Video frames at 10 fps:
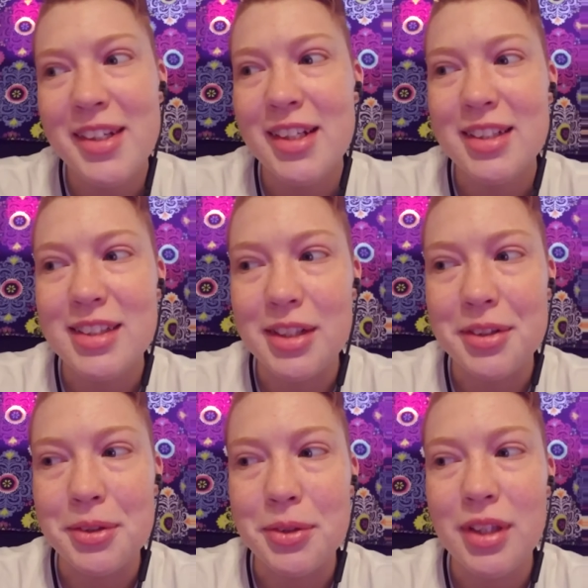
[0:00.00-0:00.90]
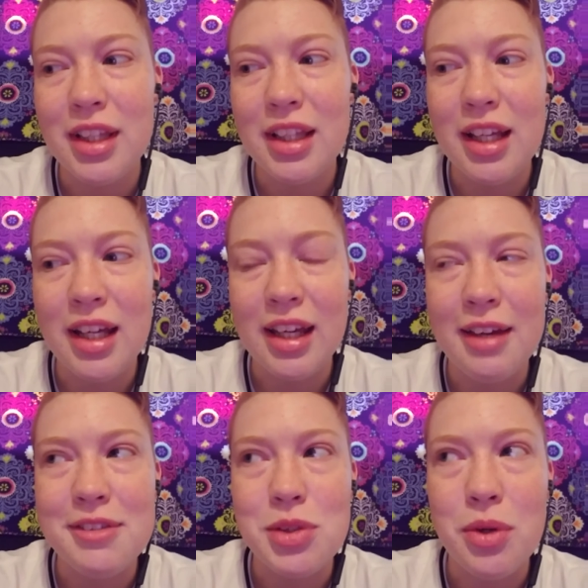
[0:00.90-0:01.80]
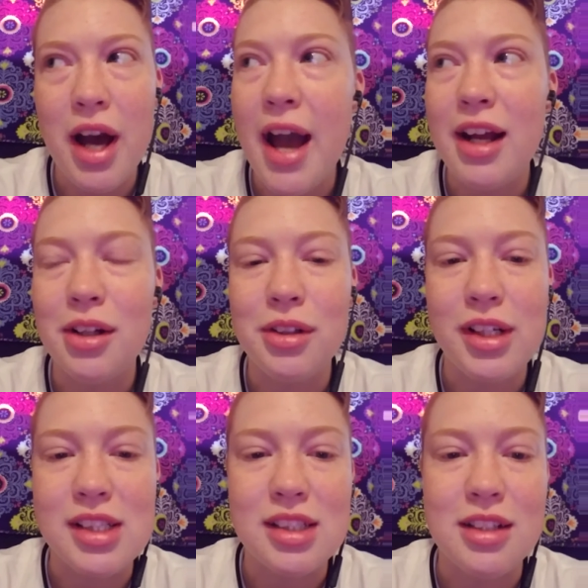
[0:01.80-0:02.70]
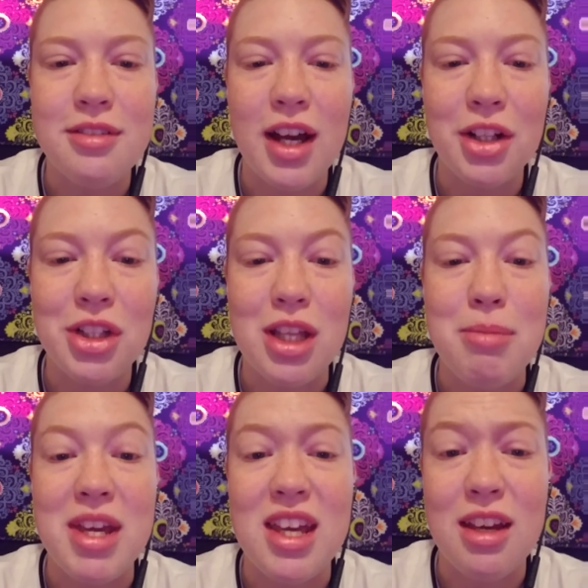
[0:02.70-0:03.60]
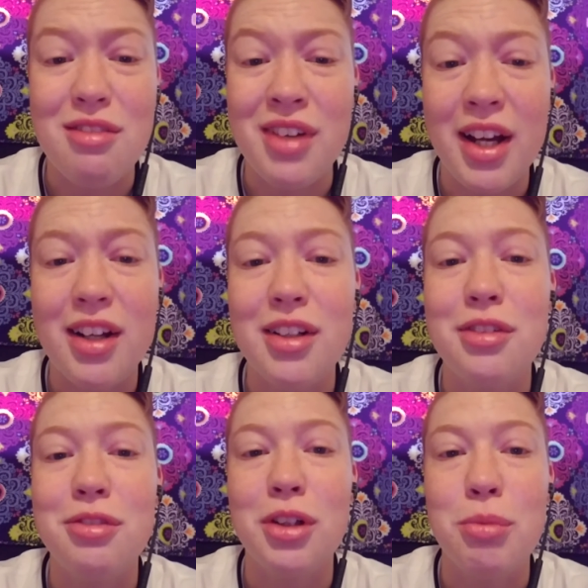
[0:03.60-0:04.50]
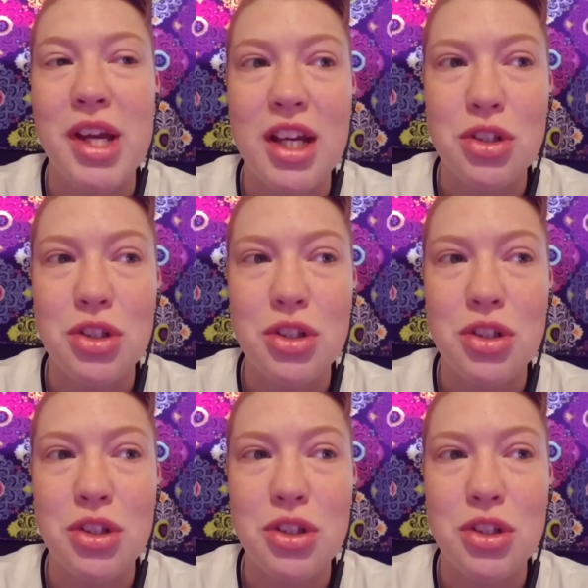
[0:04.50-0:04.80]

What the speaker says: so it gives you a higher risk of actually being fired for being